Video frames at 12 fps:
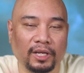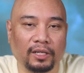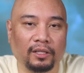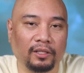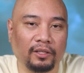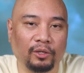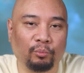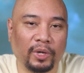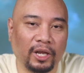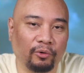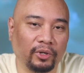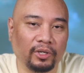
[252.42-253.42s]
not a lithium
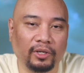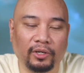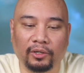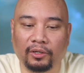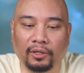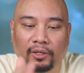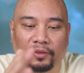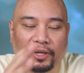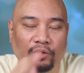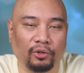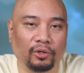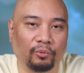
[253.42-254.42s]
battery in here that
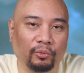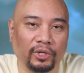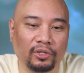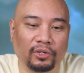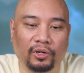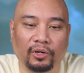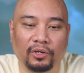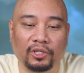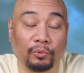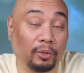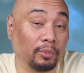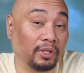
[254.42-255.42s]
you can recharge.
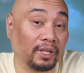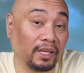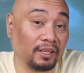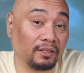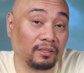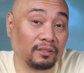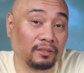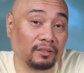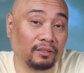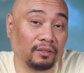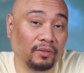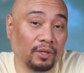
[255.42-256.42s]
It would have been nice
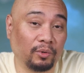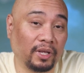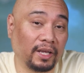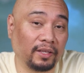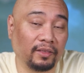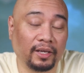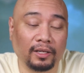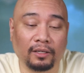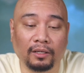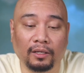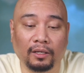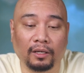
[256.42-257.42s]
if they would have had
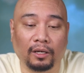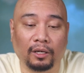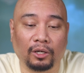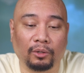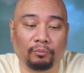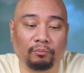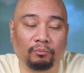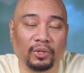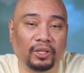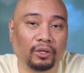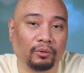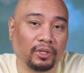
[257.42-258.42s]
that,
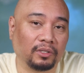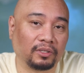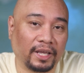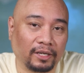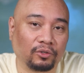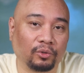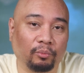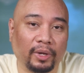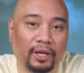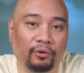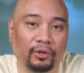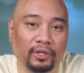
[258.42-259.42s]
but no, it is actual
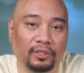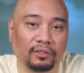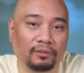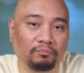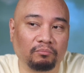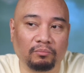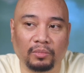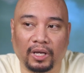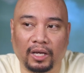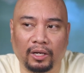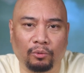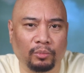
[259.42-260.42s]
batteries.
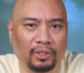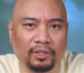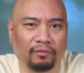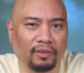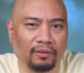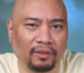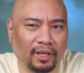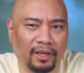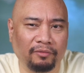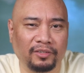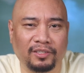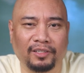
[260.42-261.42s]
I don't believe that
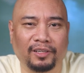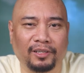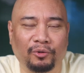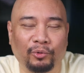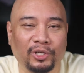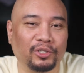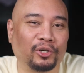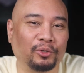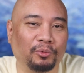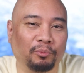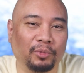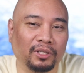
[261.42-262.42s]
I've seen any
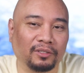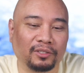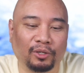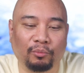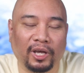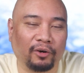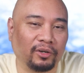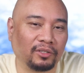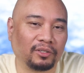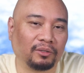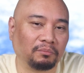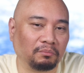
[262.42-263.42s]
rechargeable button cell batteries.
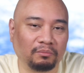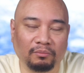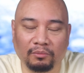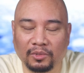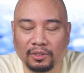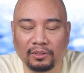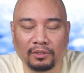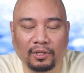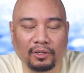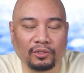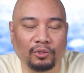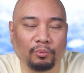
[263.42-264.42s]
So as
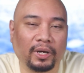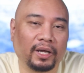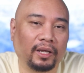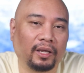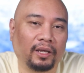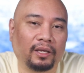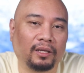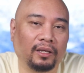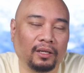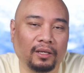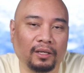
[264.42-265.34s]
long as you buy